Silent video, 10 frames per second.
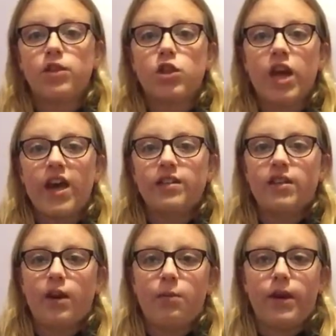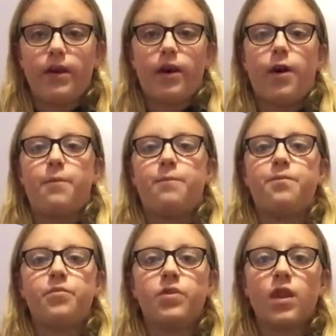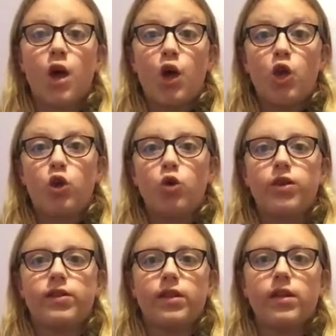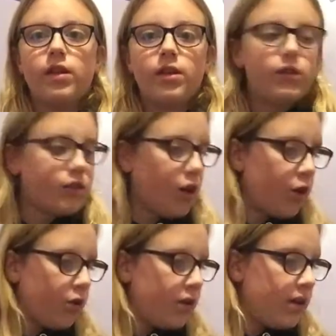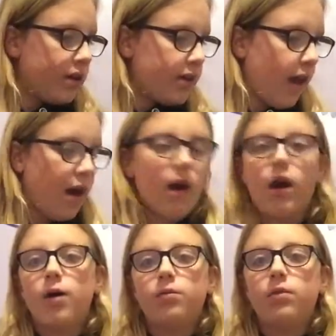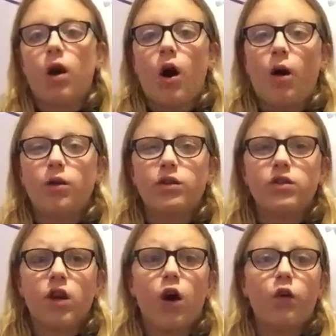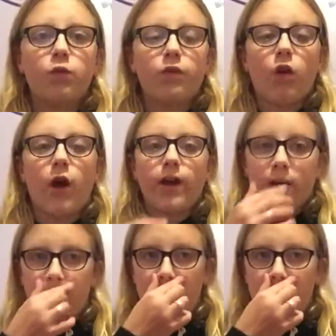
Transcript: chairs, they're a bit noisy. So yeah, I'm gonna start off with what